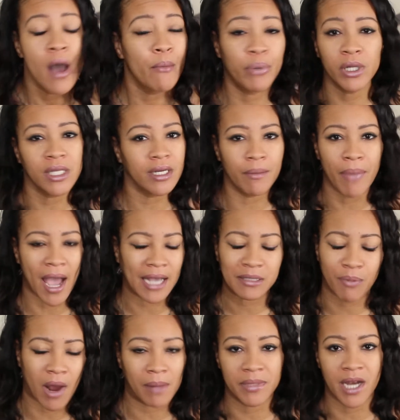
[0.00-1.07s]
pulling it back is
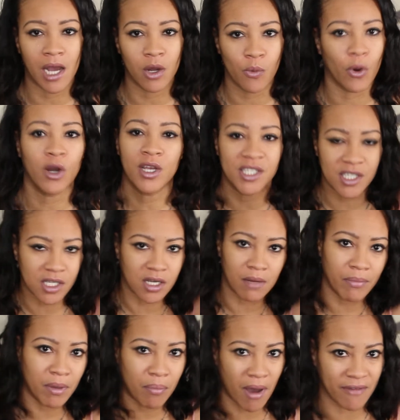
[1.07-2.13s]
probably not going to work because it's going
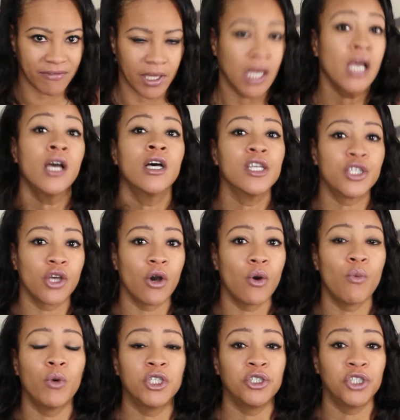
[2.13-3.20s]
to be puffy. So
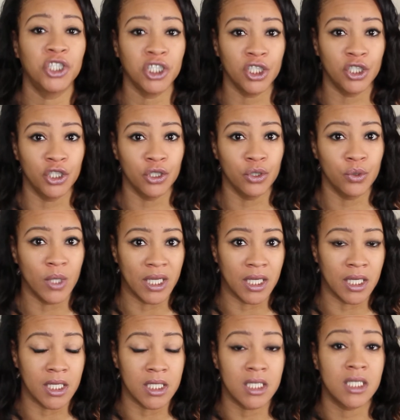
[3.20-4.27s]
what you should do
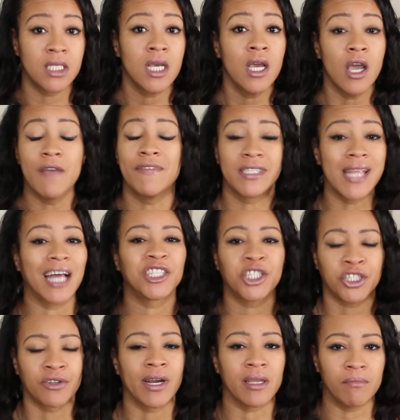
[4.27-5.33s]
is, if it's not
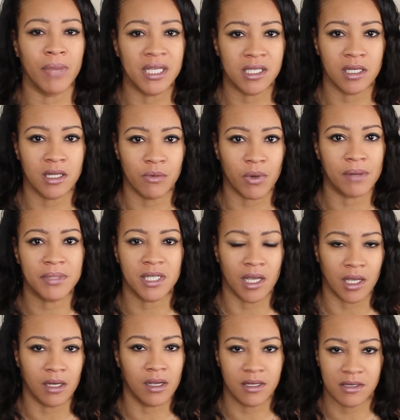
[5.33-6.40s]
straight, basically what I'm
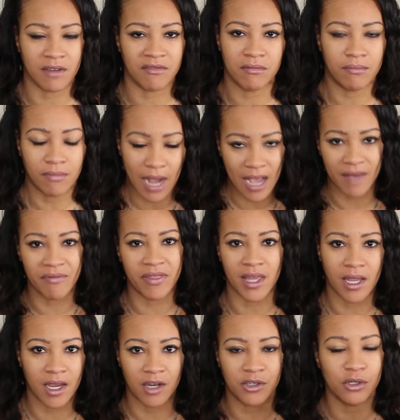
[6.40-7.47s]
saying, because I have
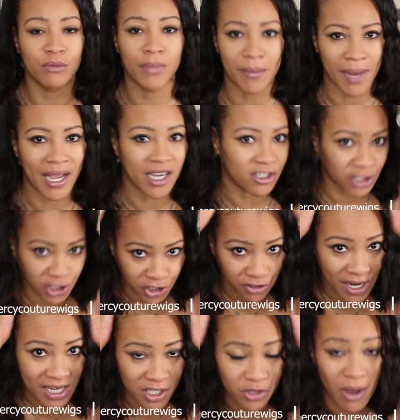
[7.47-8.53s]
thick hair too, but my hair's
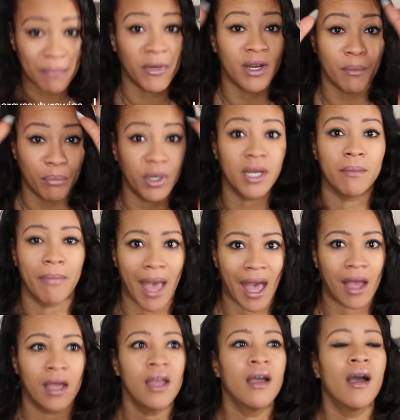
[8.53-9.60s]
straight, so I'm going to put it back.